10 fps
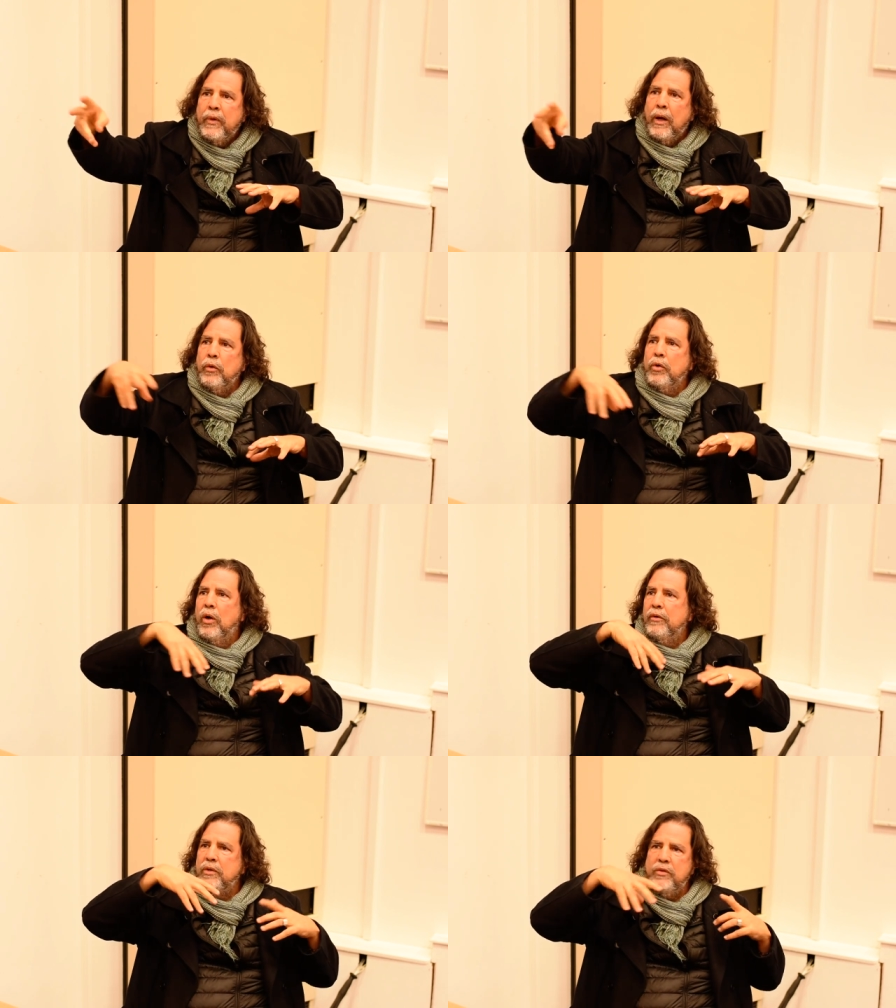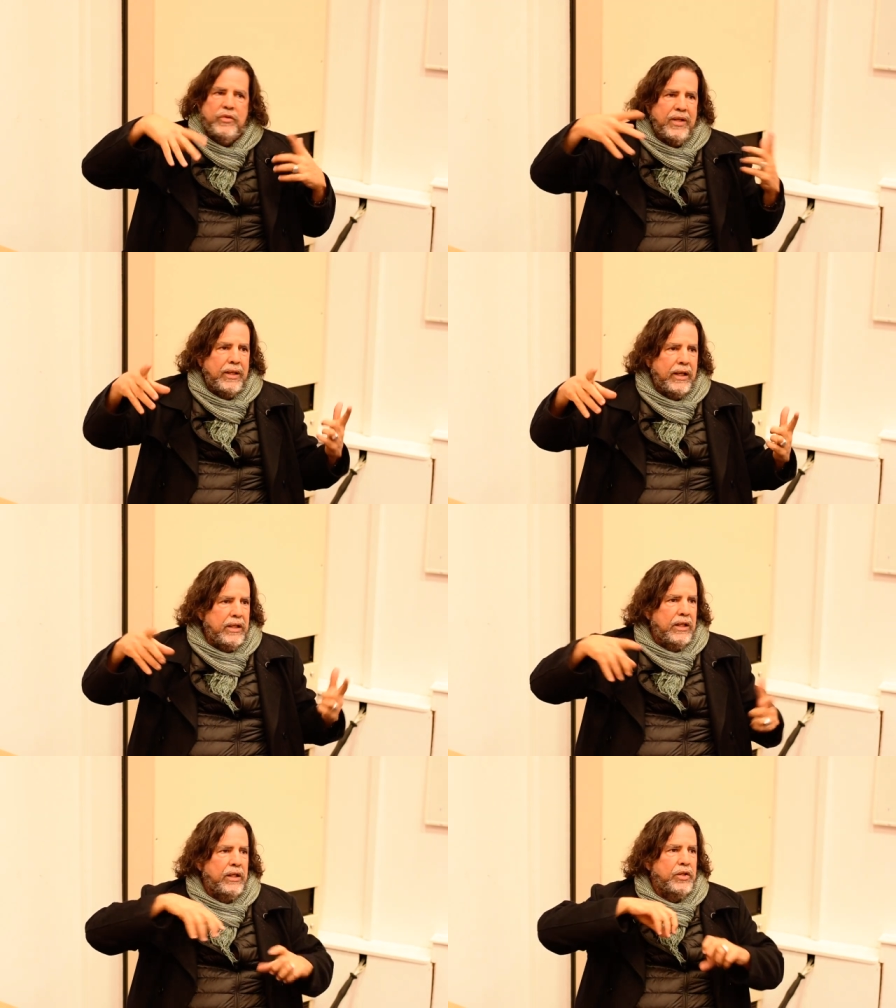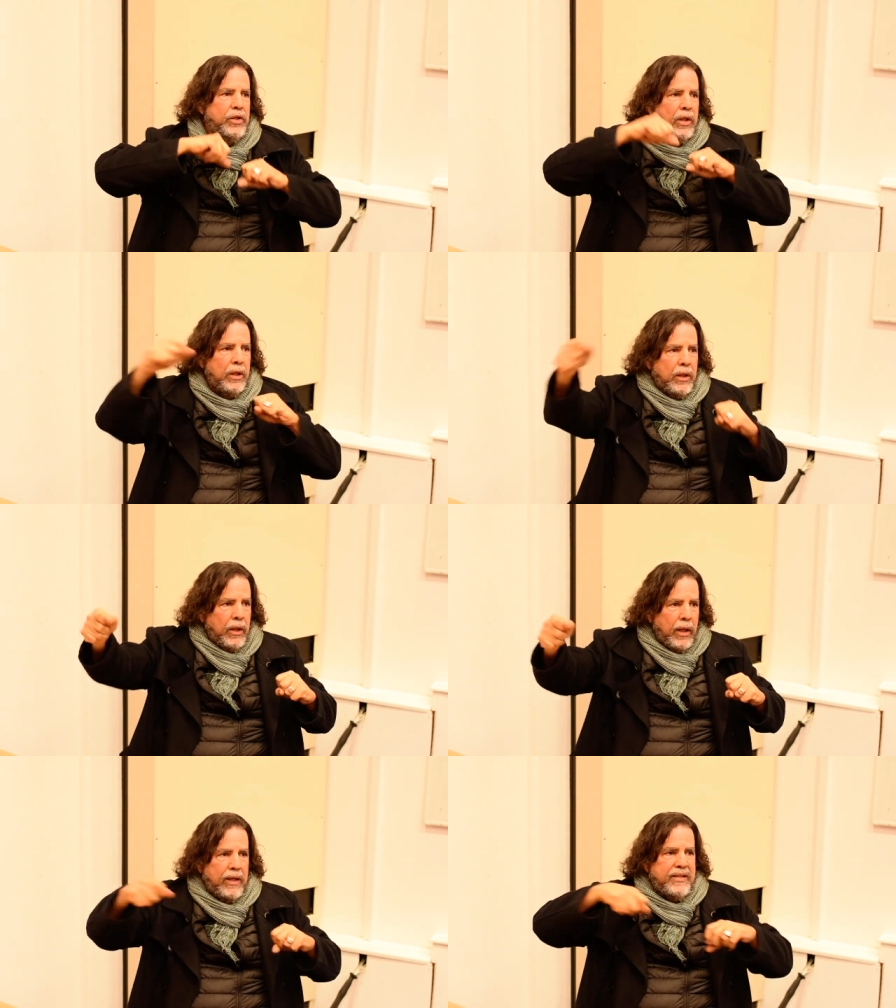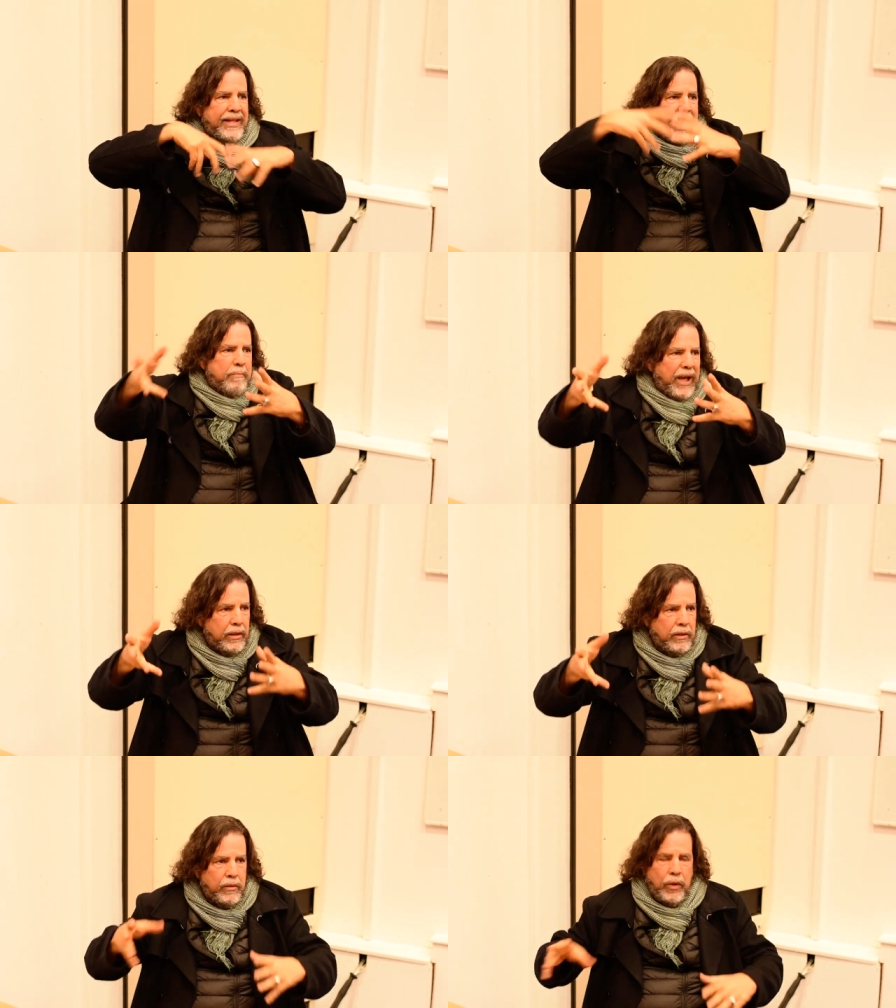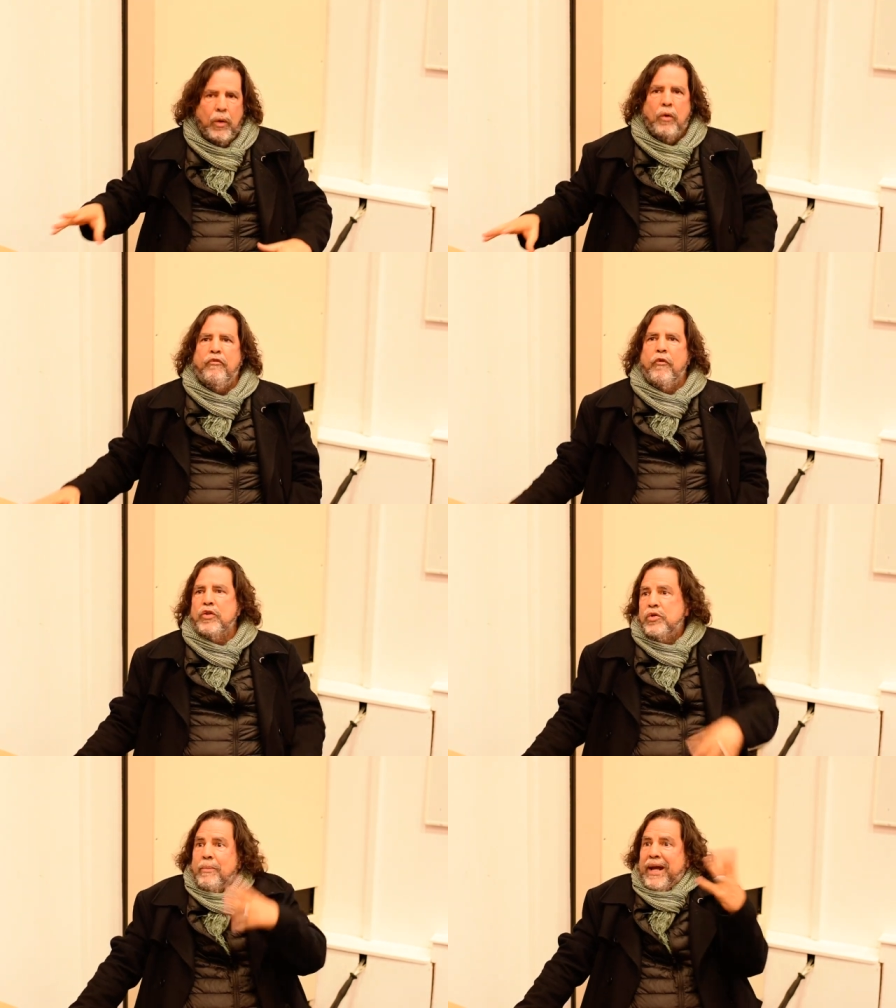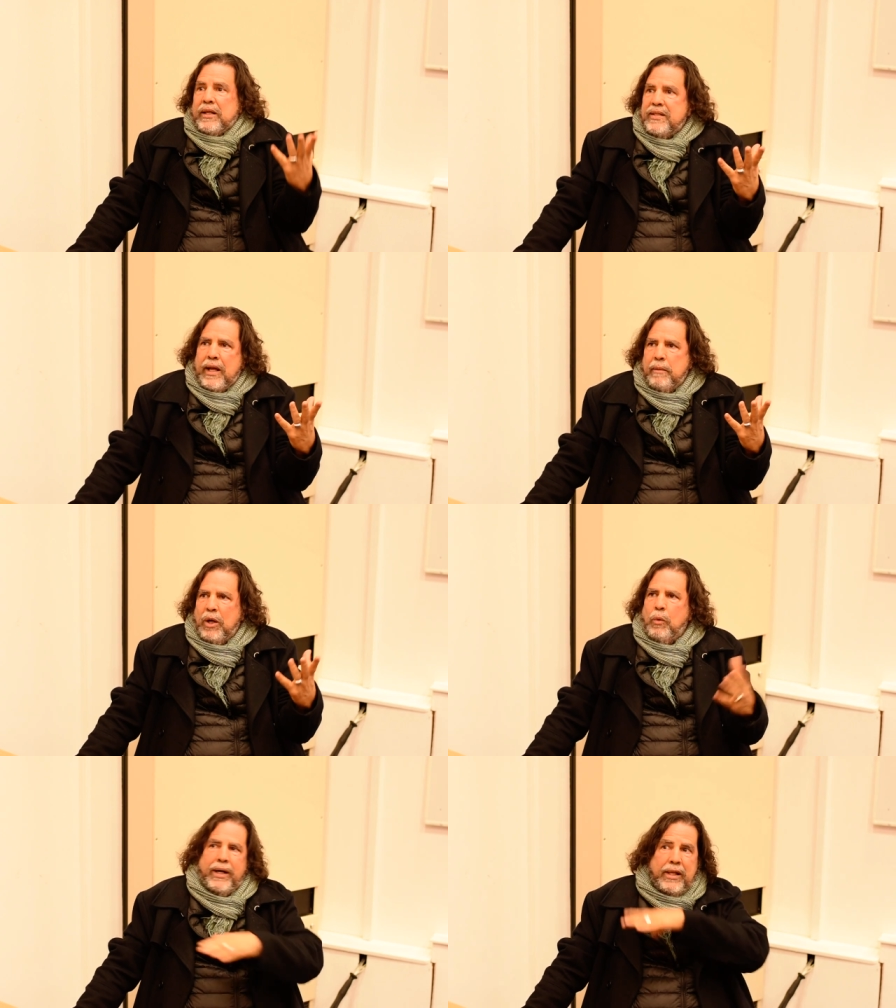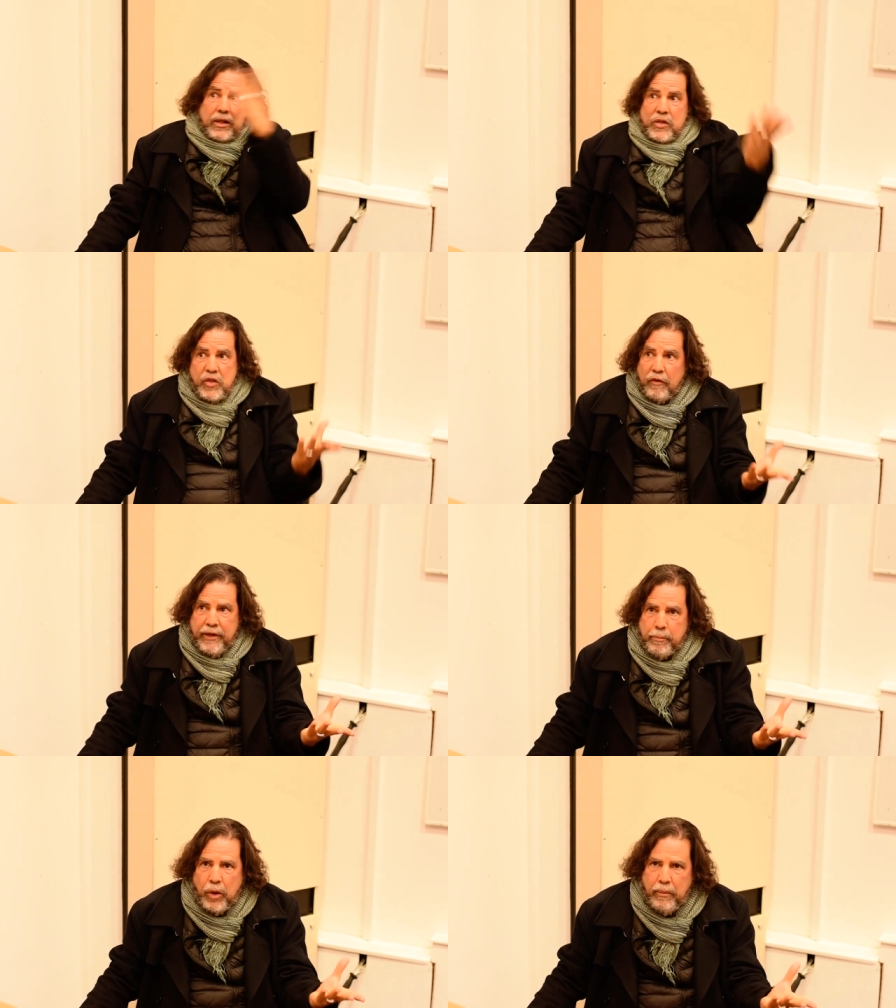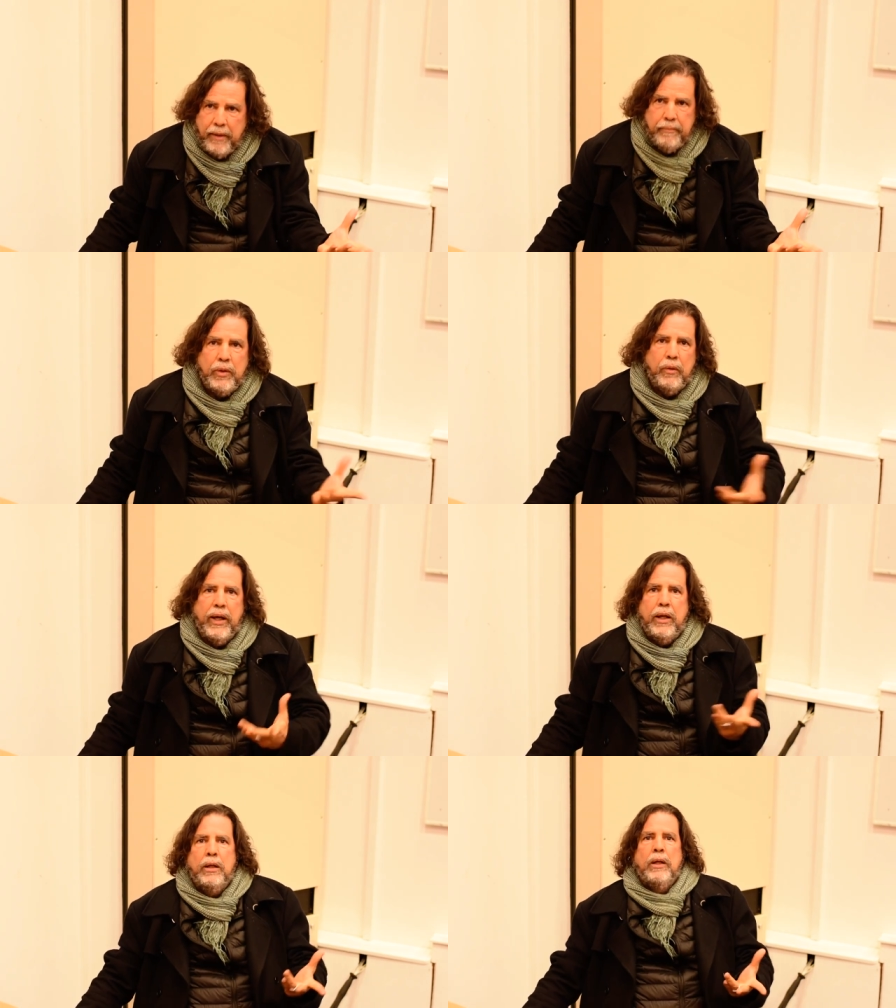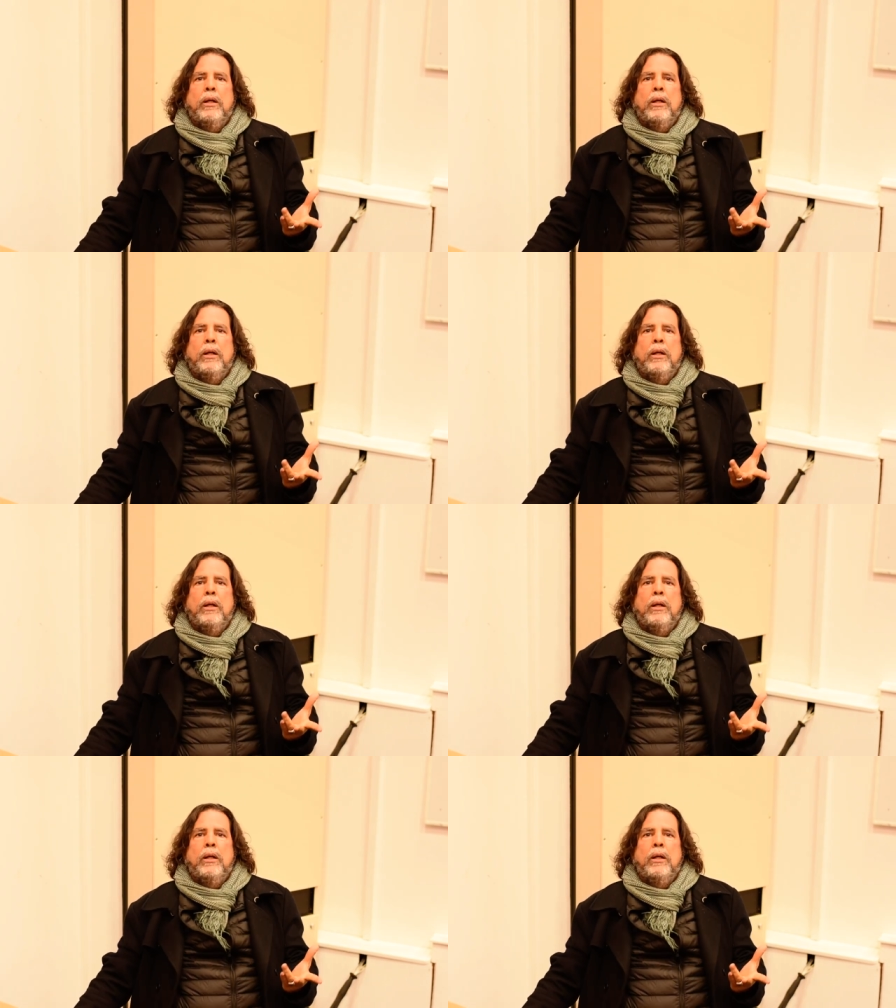I don't know how you say that in English, a statement, you know, forced to make a statement where he didn't solve the problem, okay?